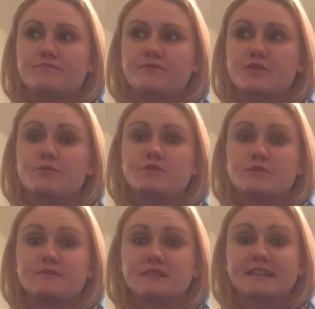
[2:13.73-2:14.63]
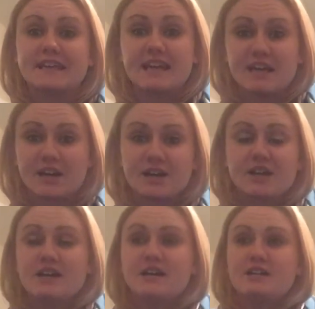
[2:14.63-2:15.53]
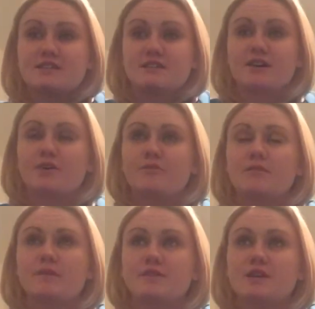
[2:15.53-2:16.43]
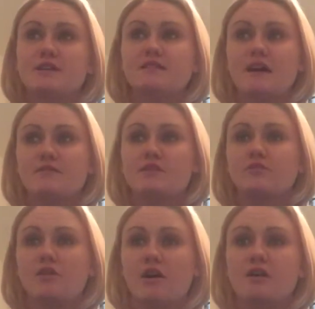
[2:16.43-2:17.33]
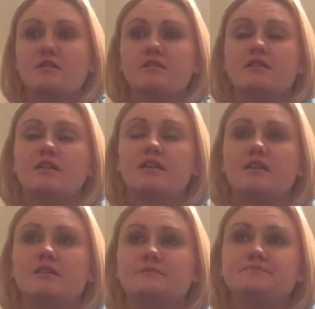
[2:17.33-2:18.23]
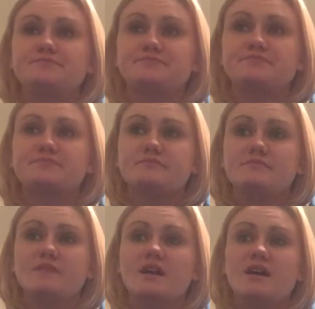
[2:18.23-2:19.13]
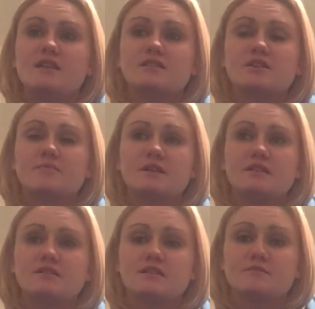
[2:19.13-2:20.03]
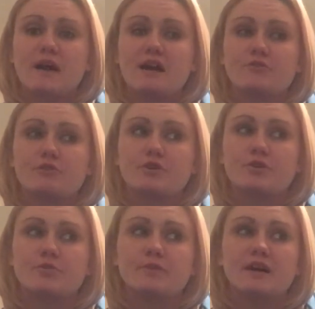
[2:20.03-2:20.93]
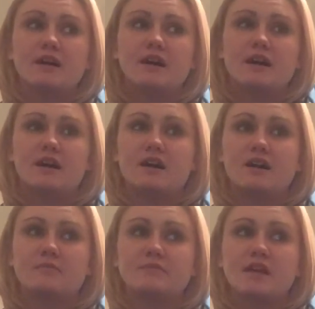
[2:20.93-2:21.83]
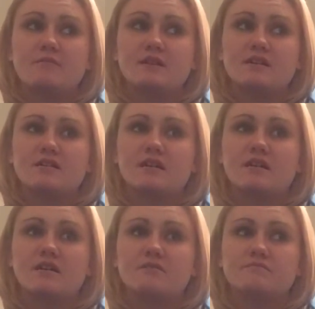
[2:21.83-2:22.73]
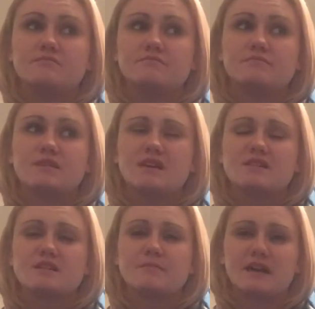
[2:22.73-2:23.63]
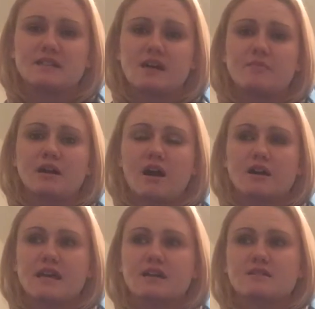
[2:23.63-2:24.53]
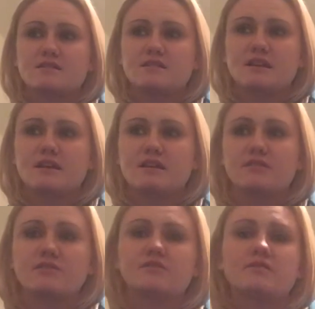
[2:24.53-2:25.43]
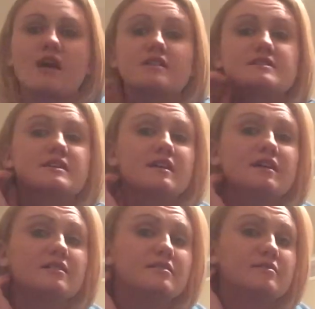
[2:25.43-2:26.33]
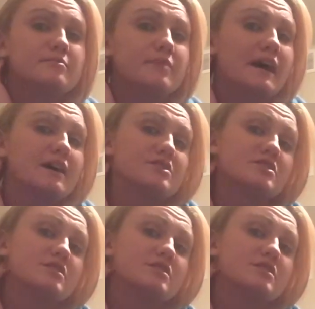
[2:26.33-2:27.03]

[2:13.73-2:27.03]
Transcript: for the retrieval to get here. So we went there at 11 o'clock. They took me into this back room, gave me some antibiotics and a little nausea patch